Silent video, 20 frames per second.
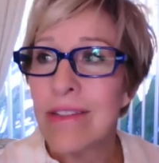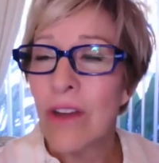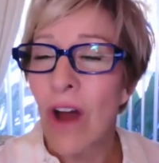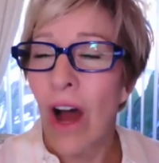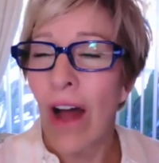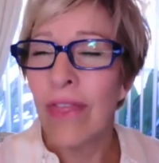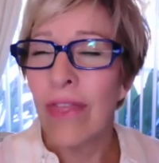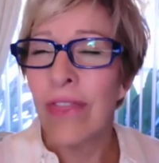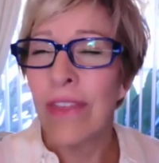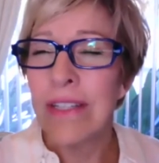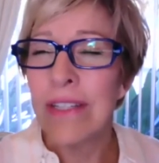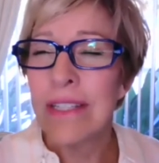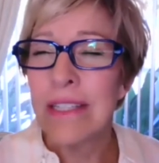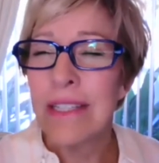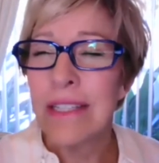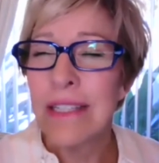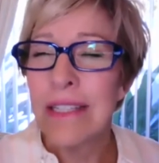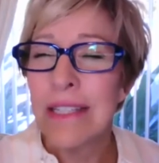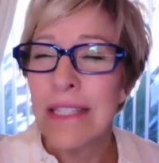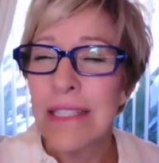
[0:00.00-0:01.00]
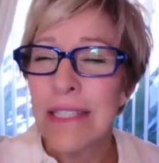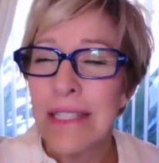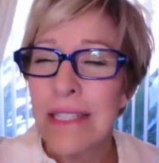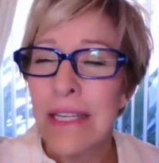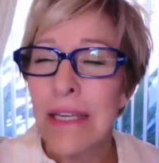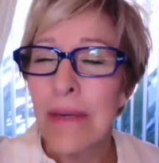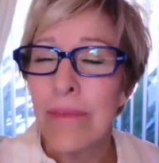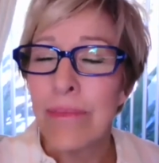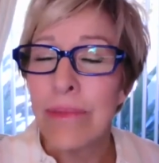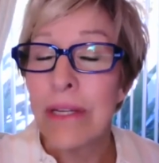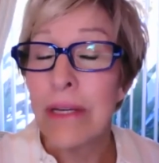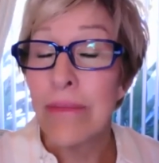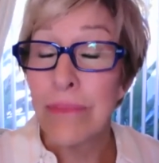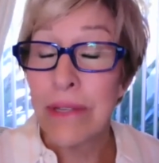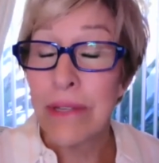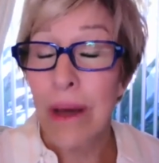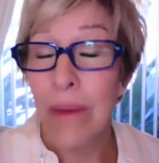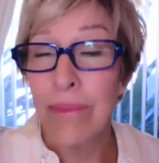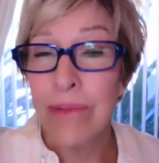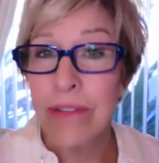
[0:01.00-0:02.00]
not the deep, deep
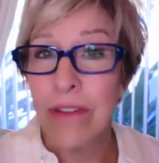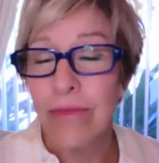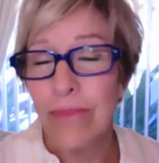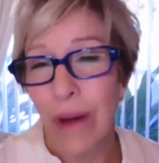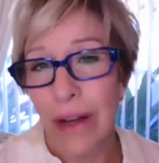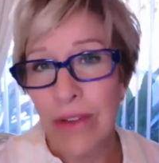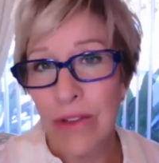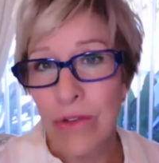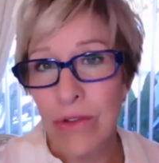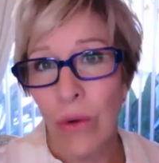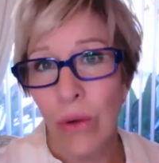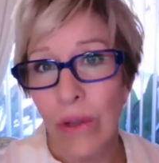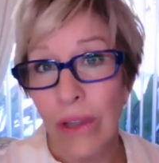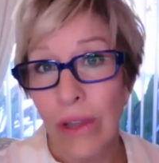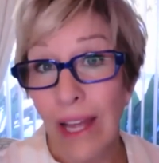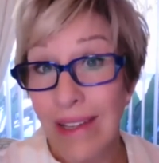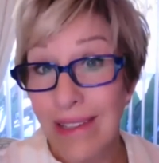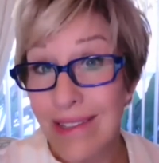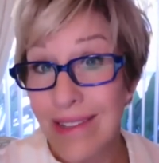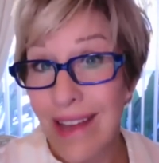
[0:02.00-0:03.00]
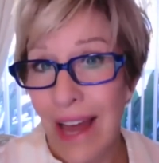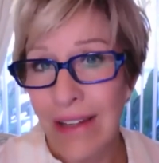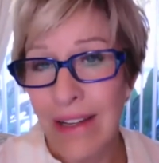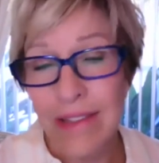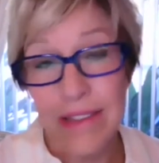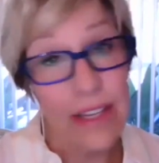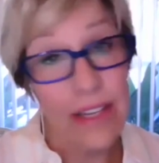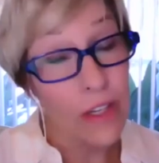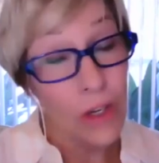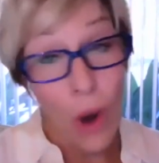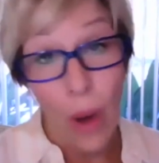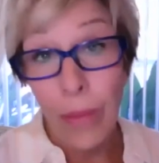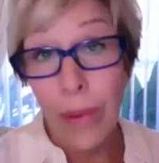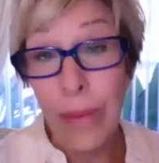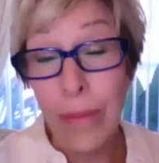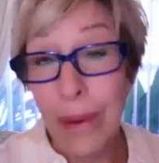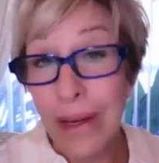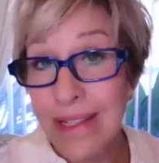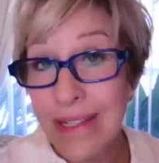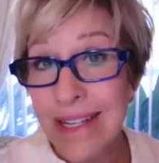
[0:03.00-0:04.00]
depths of my soul like sadness. It can all be
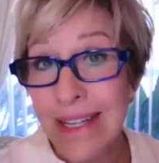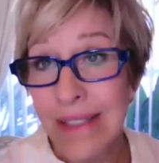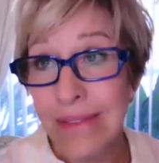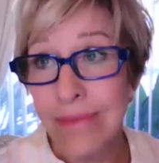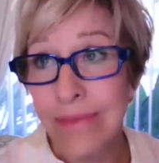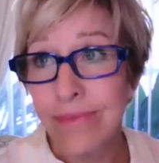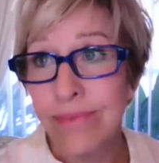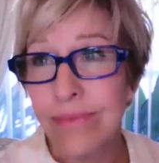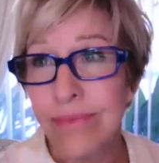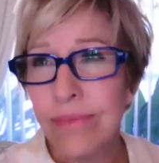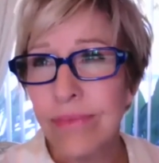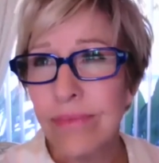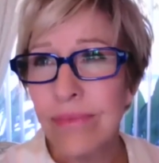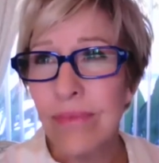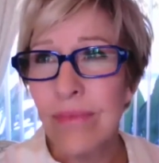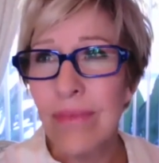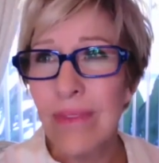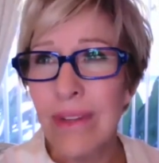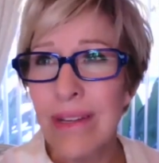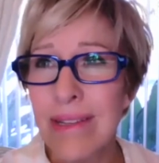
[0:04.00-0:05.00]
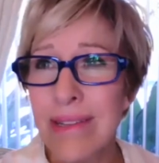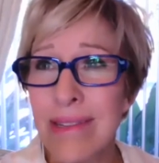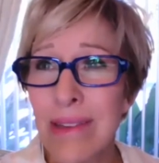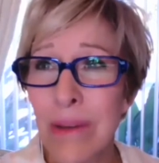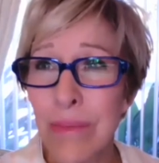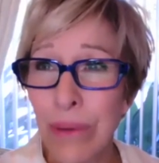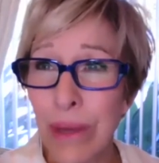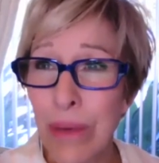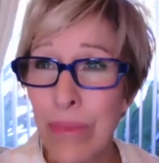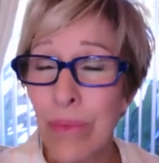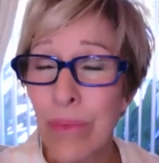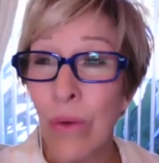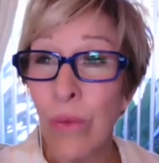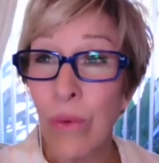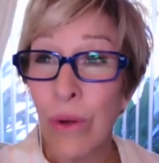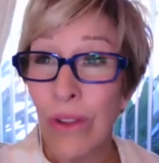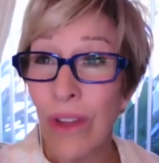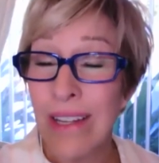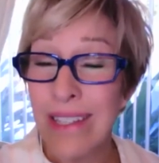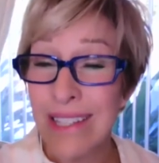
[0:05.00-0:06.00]
mixed in. Some people
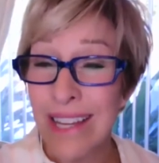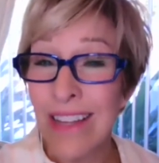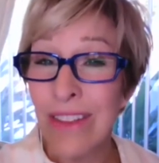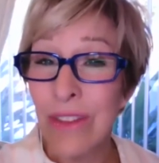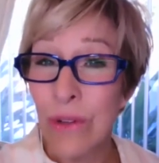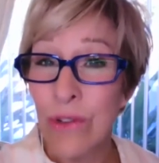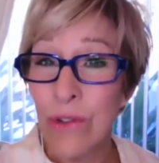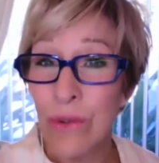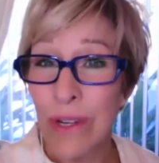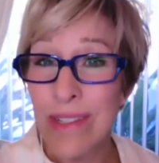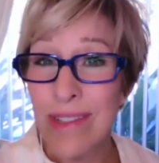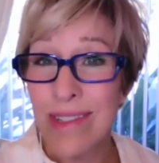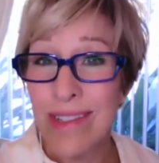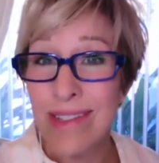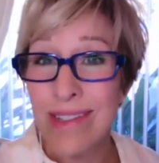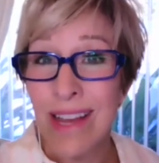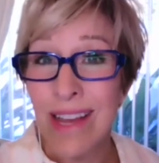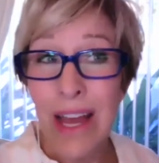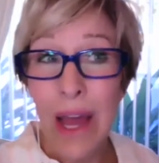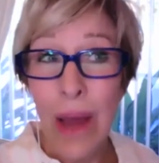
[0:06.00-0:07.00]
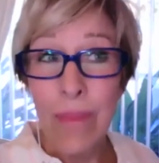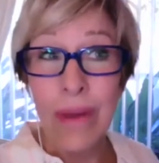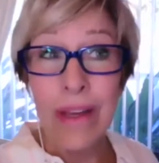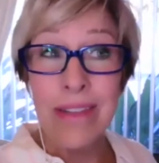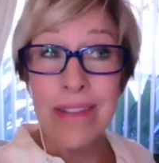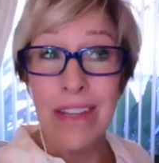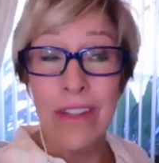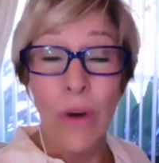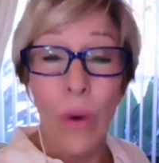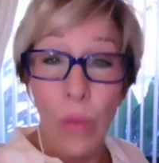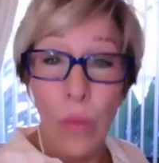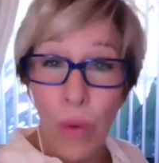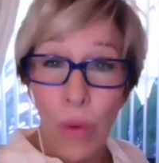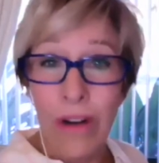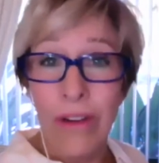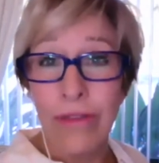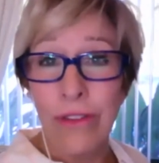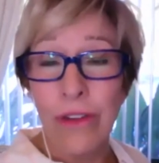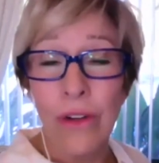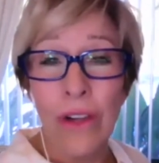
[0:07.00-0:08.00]
will not take those risks because they don't want to
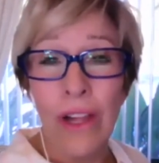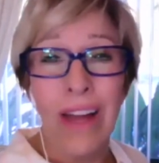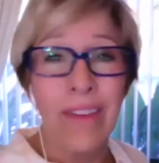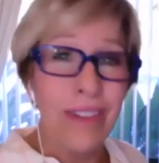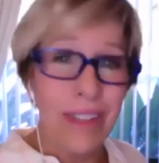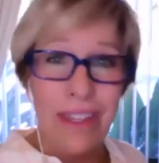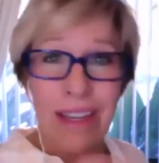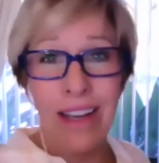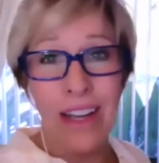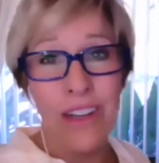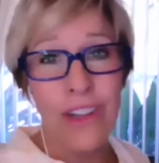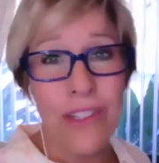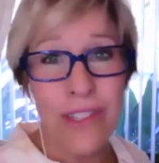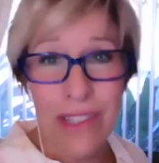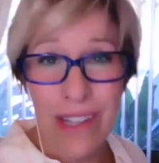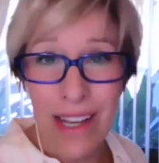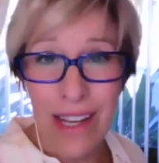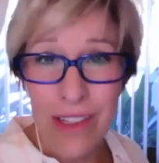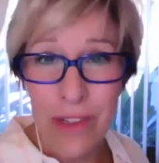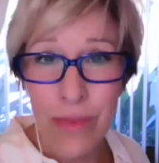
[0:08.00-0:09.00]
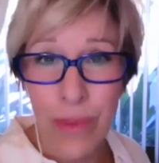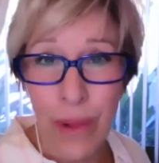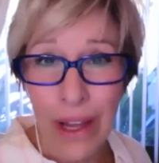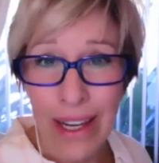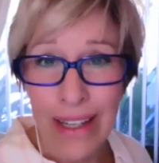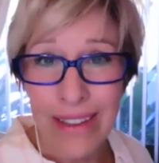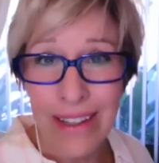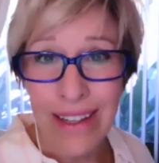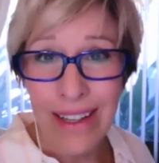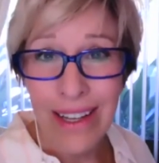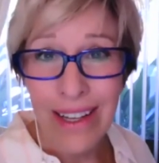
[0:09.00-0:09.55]
feel everything I just explained.